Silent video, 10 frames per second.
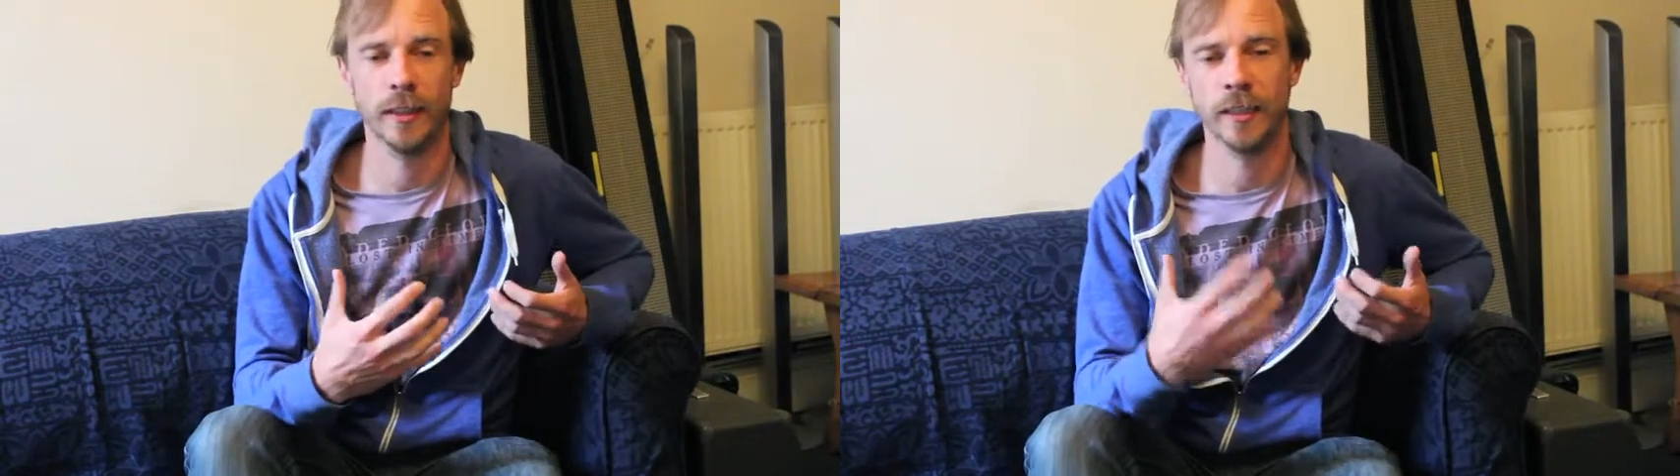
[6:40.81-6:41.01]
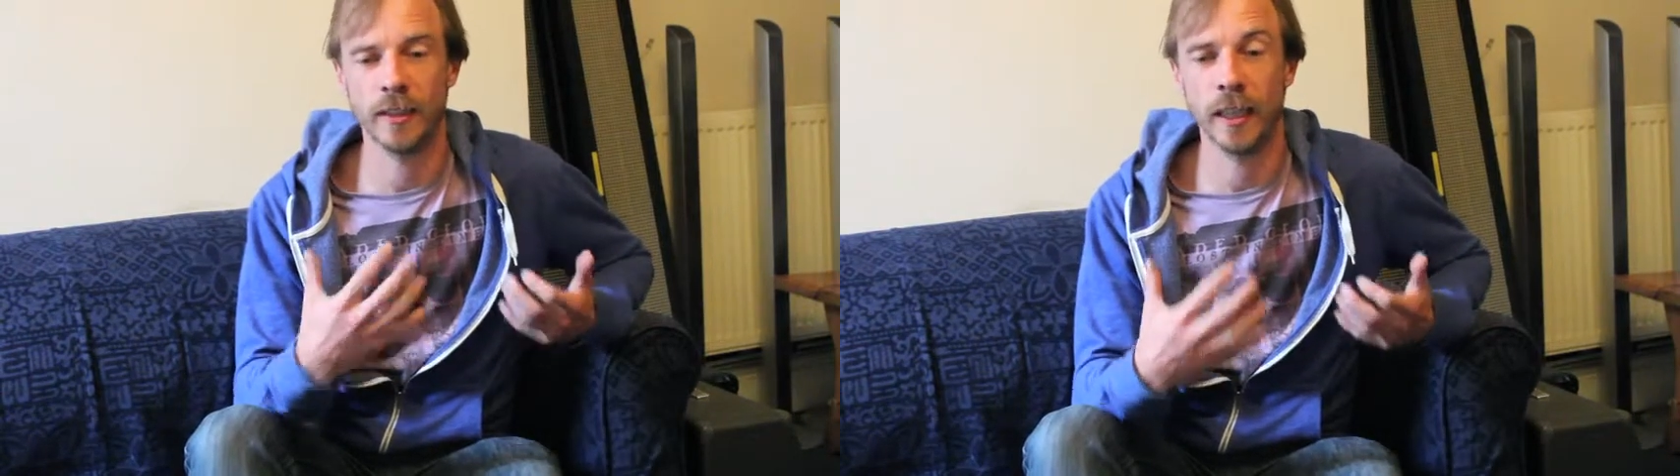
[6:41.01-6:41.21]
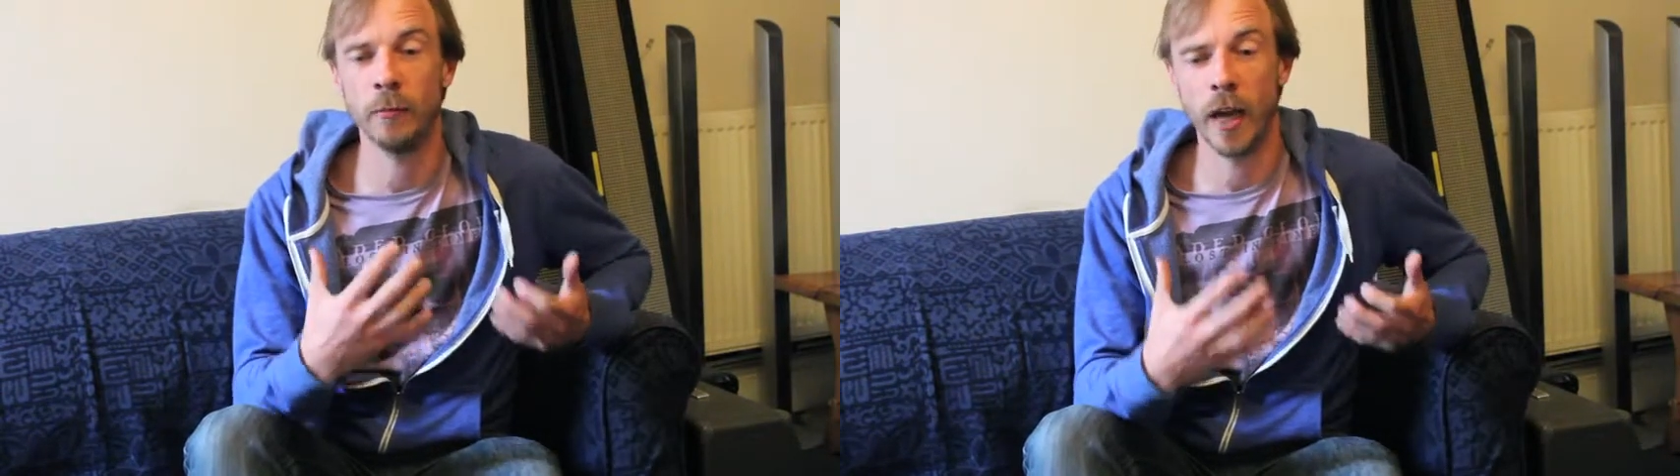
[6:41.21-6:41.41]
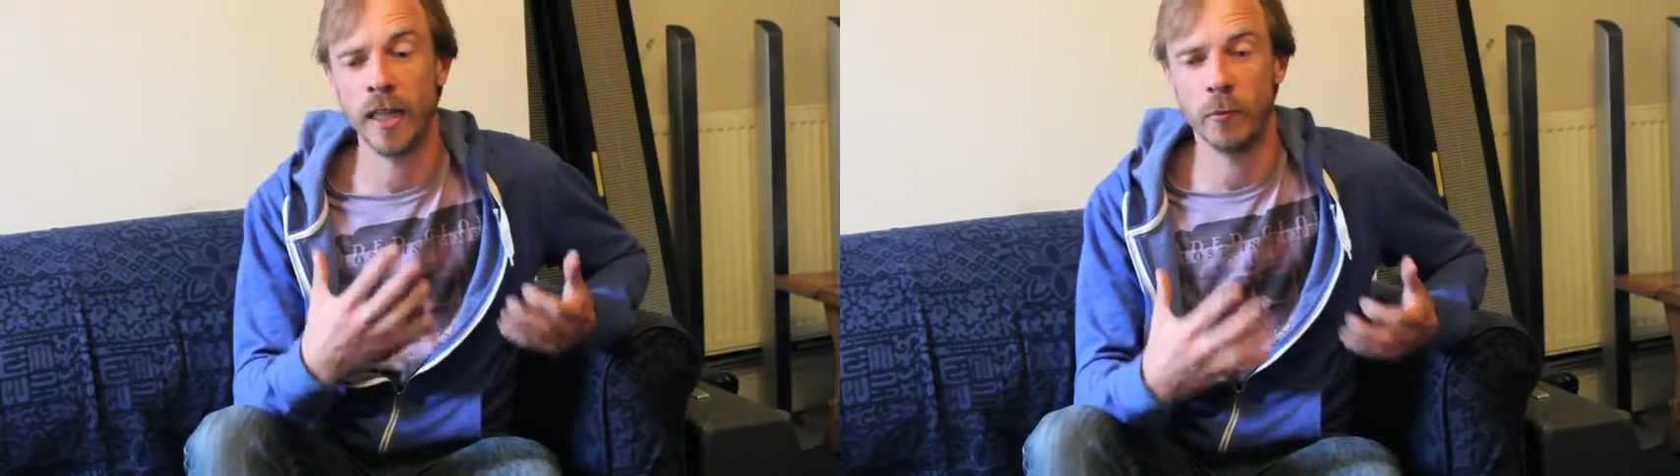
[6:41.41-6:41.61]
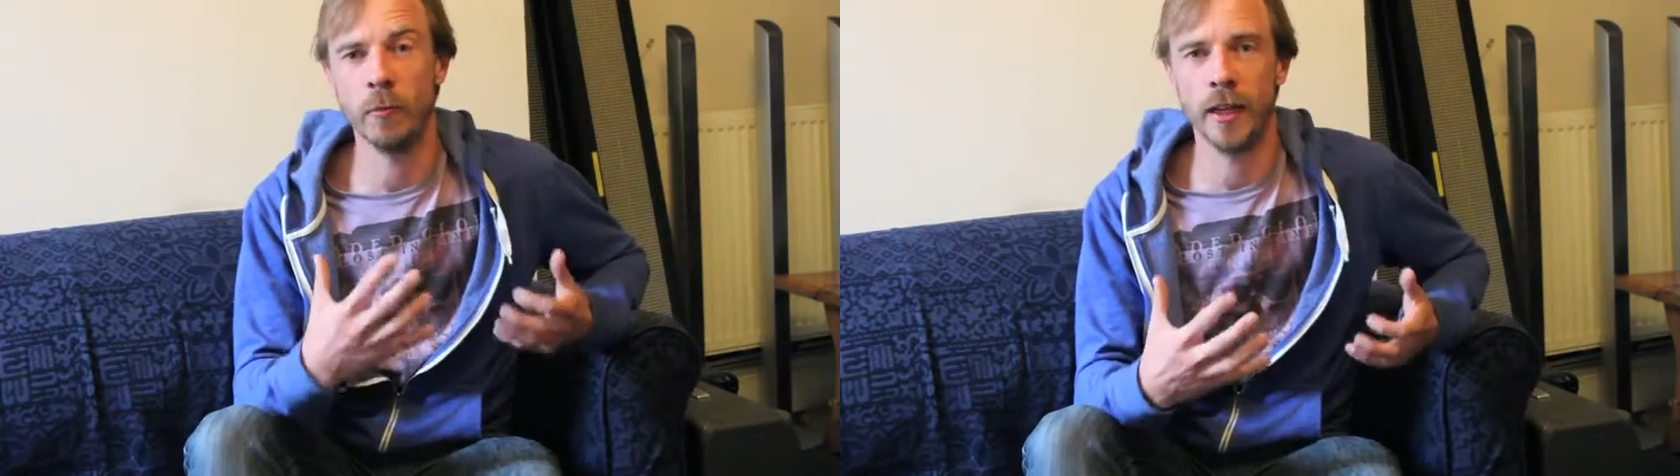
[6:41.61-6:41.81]

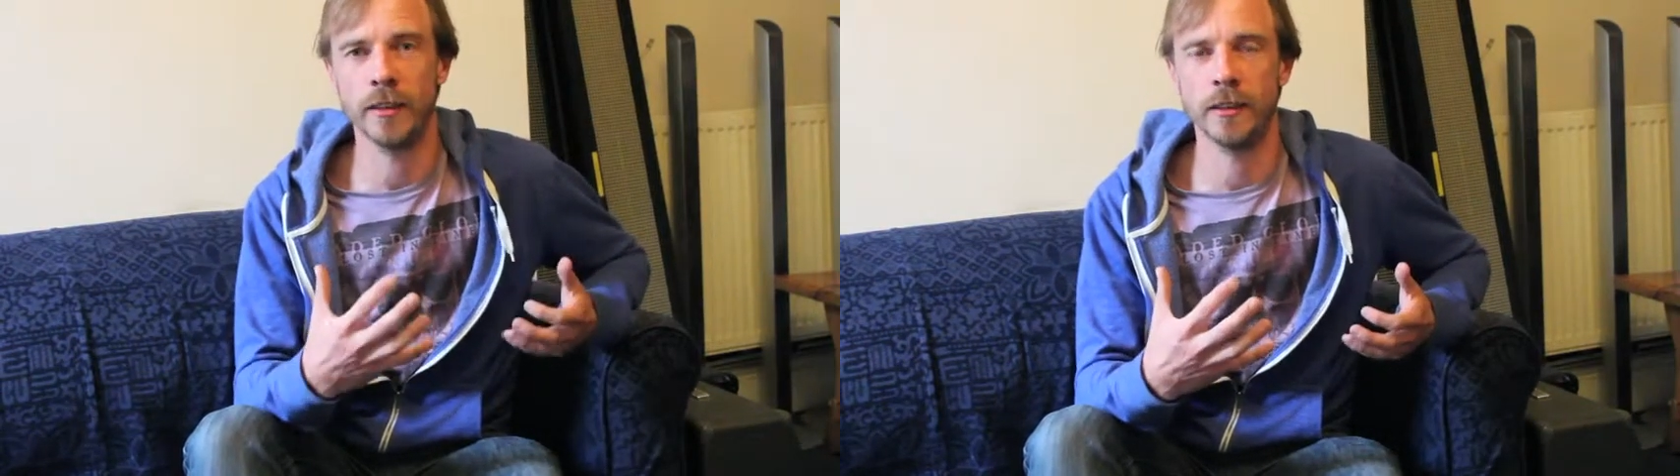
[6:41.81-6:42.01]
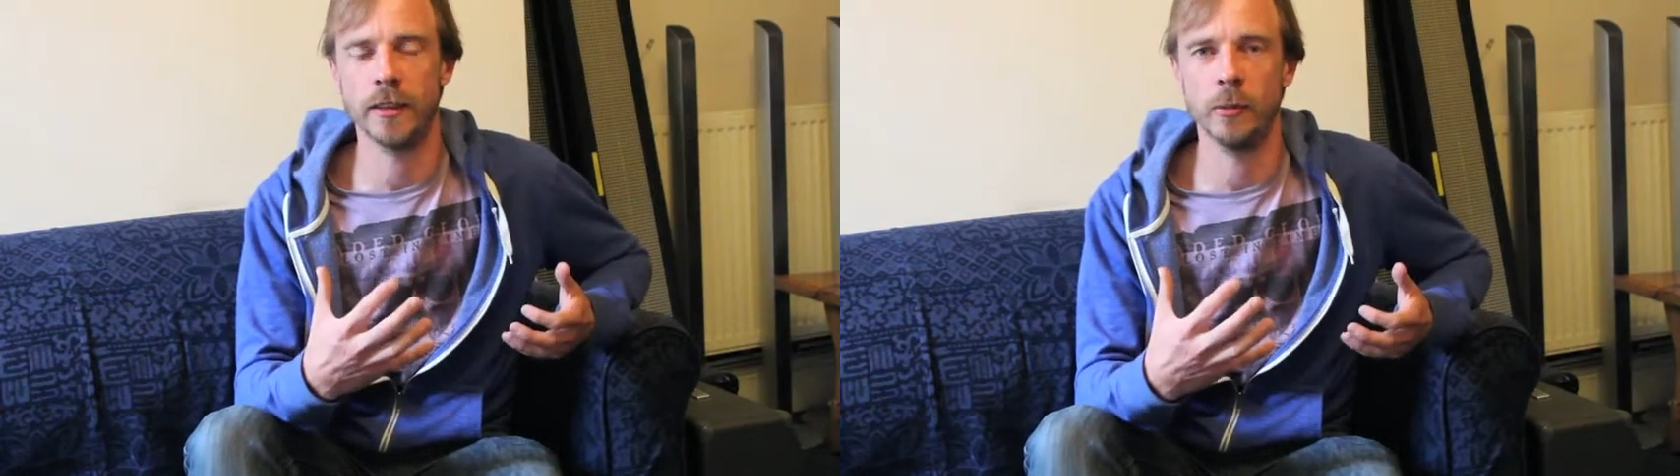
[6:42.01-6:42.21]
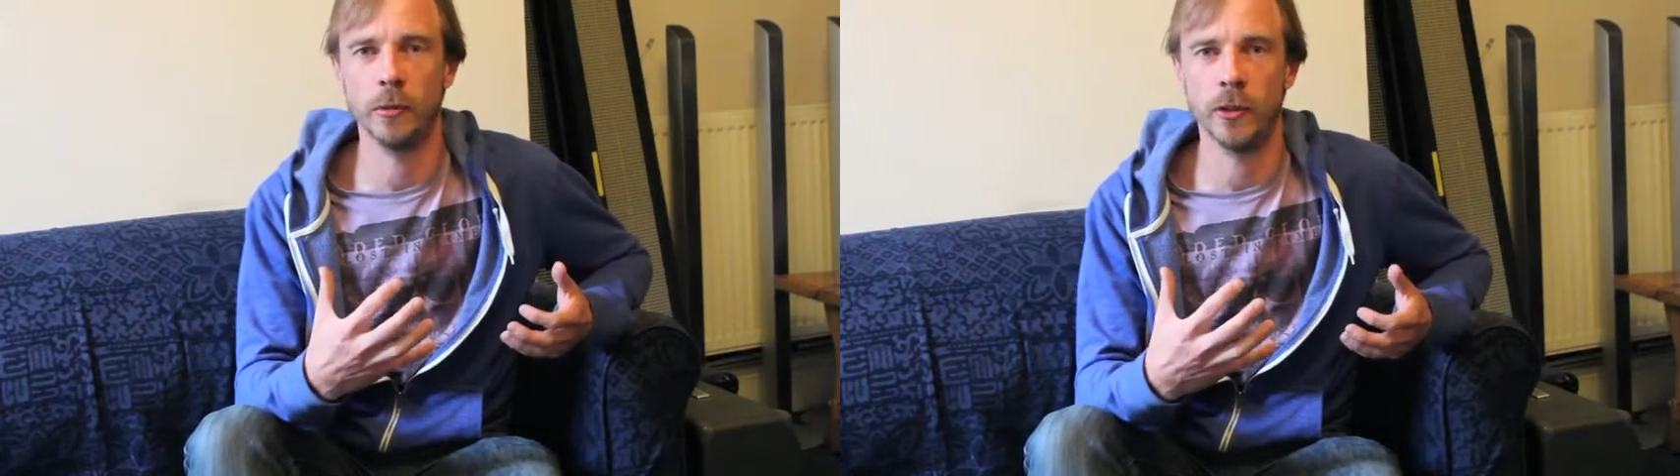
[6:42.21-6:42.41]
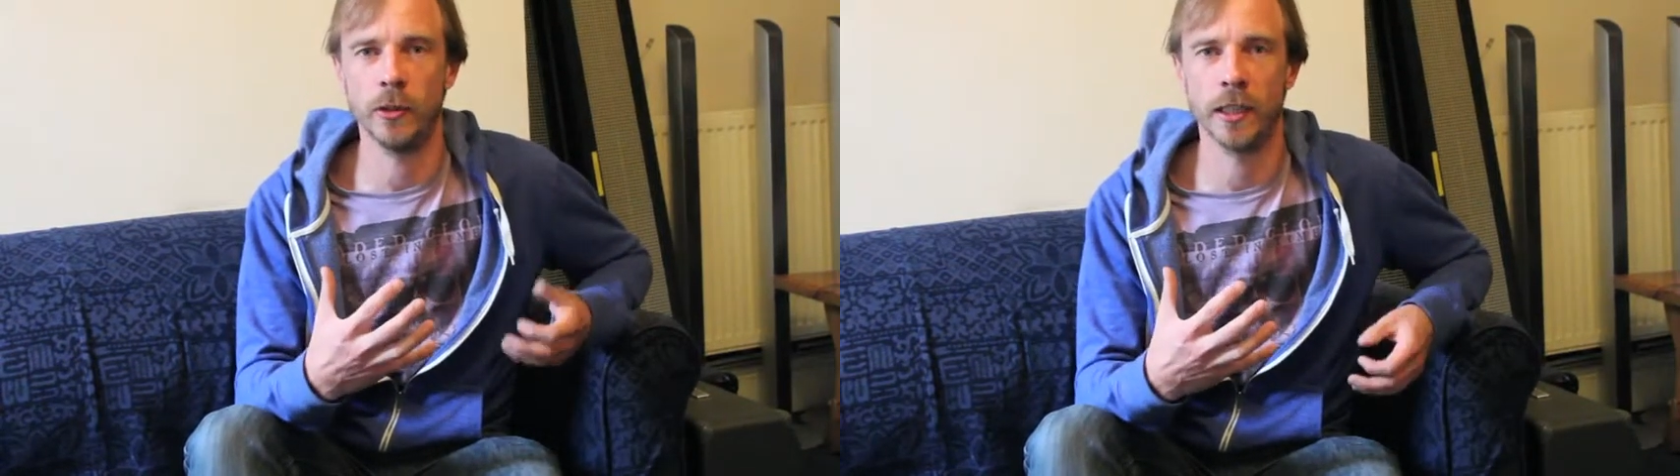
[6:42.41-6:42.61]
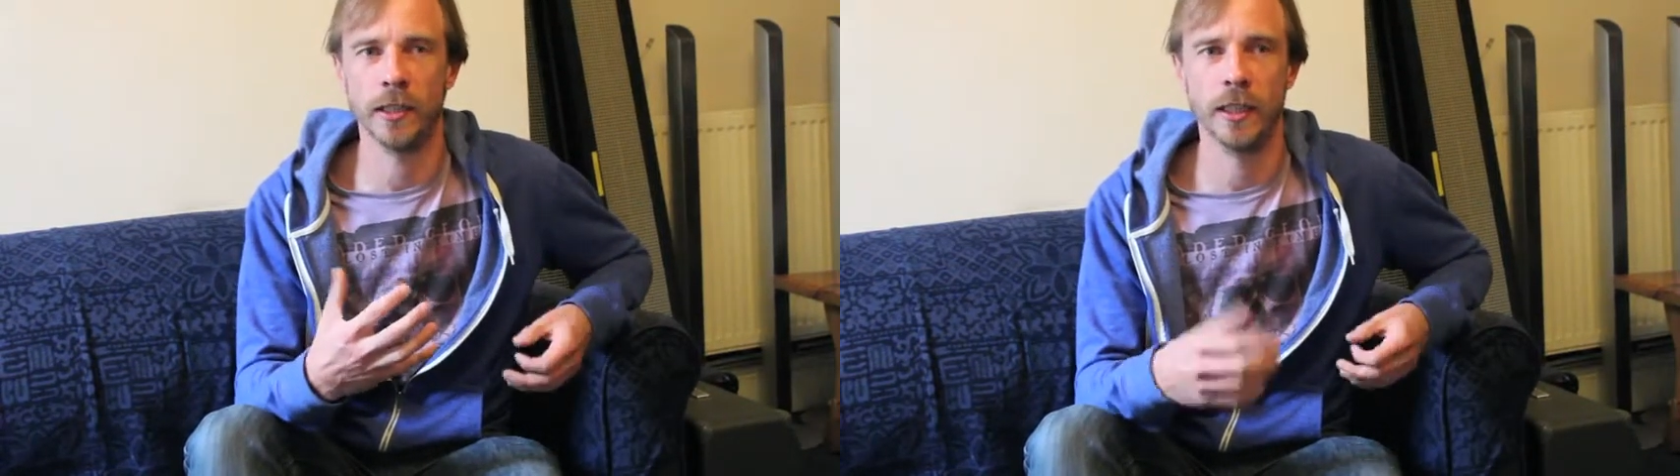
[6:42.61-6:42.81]
it's amazing to see people
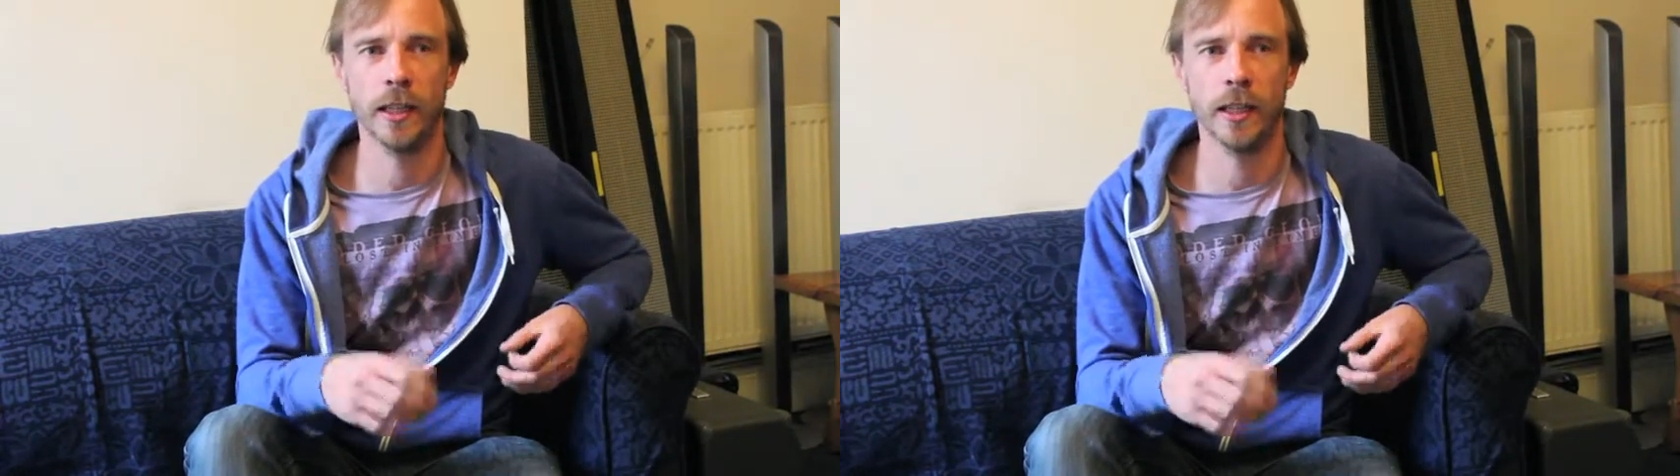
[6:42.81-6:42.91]
doing that.